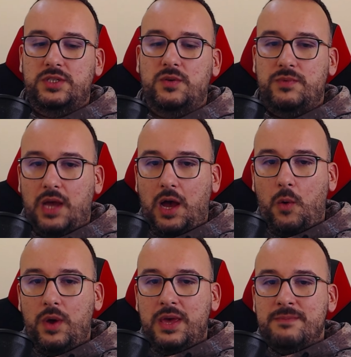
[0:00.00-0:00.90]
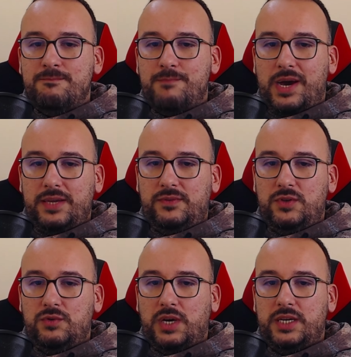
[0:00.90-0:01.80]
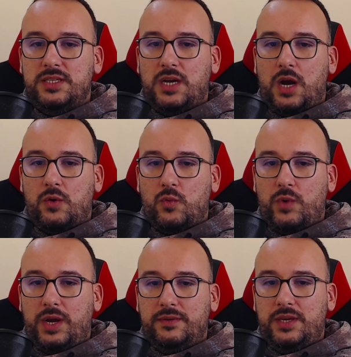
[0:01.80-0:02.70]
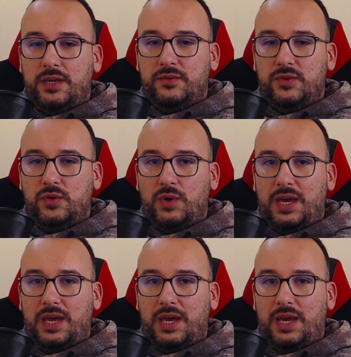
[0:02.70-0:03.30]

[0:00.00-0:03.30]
So now my two knights are ready to